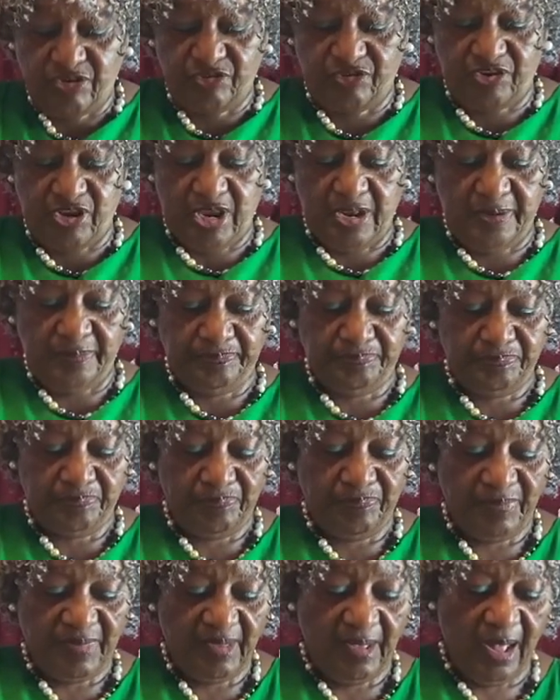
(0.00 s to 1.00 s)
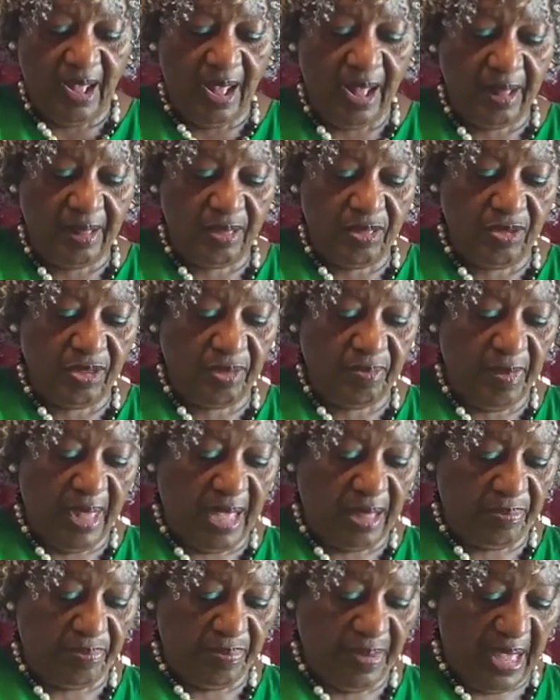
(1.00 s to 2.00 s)
you see, you can
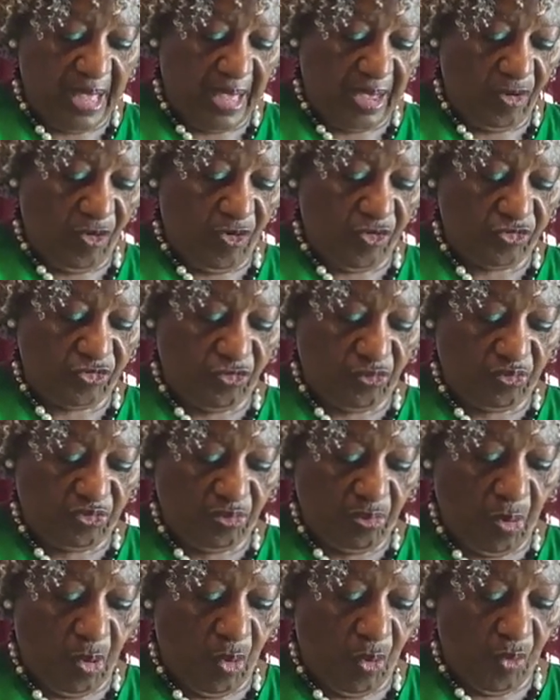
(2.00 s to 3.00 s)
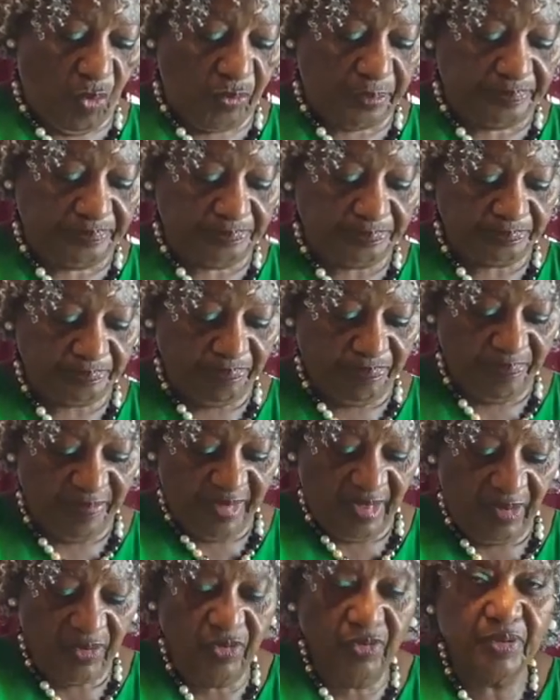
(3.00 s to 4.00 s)
make it big or small.
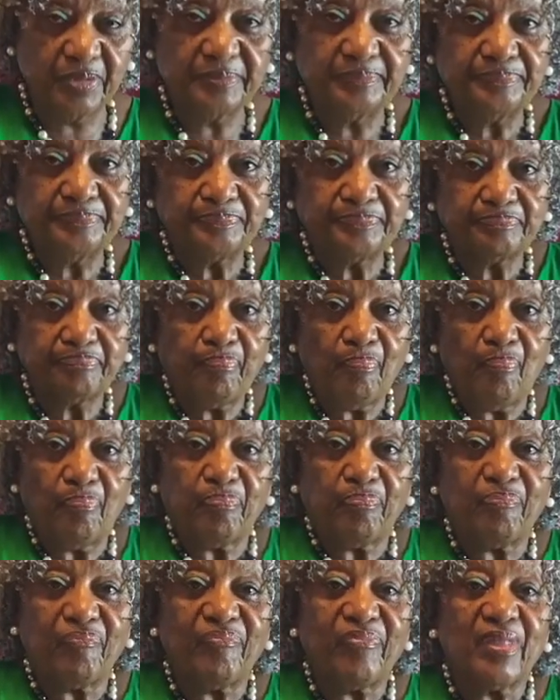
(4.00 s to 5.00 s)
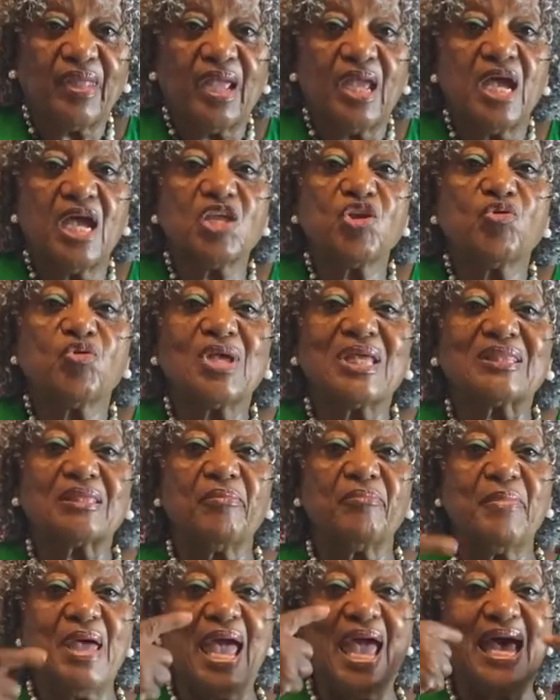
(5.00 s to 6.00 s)
Look. And you get
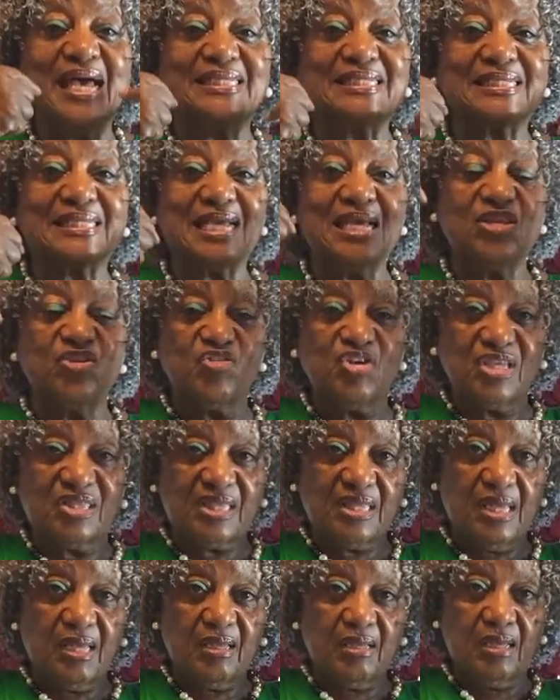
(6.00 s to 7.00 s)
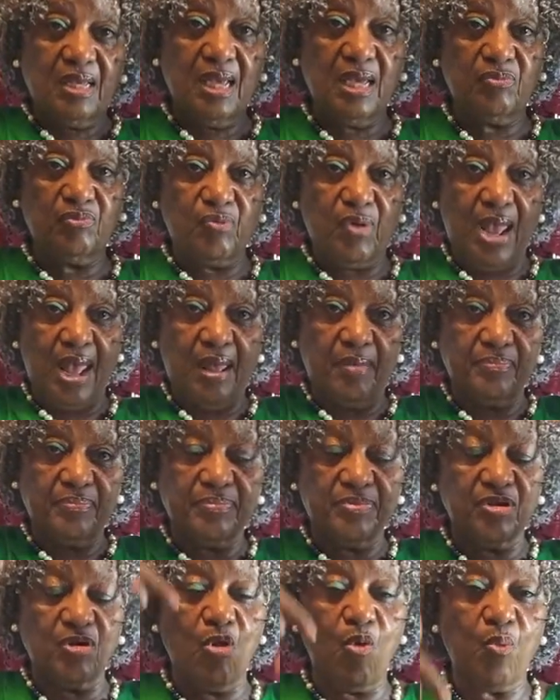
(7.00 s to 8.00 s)
the mask and you get the head wrap
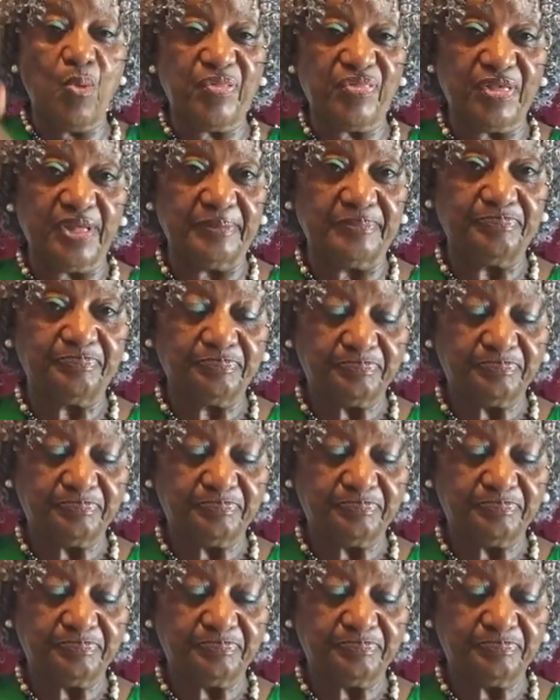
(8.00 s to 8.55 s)
to go with it.